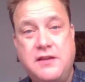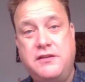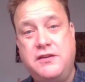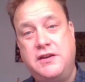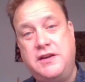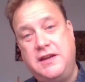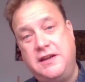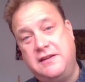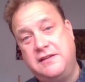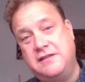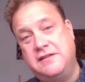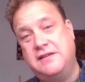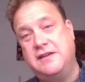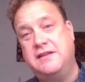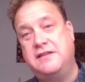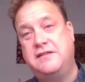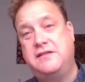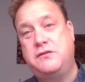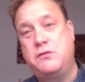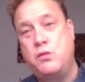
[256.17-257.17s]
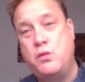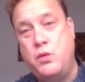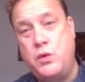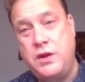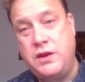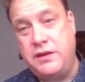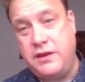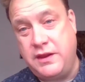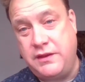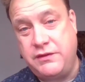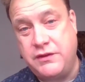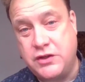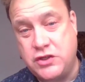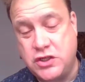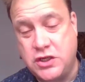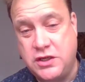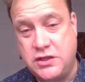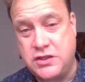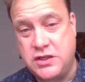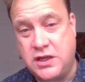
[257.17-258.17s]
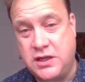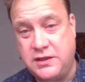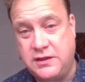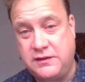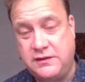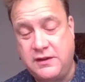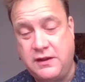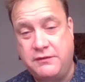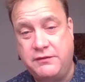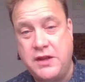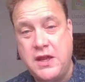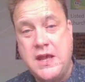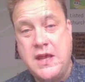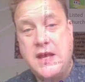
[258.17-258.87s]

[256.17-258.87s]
that exist within the churchyard itself.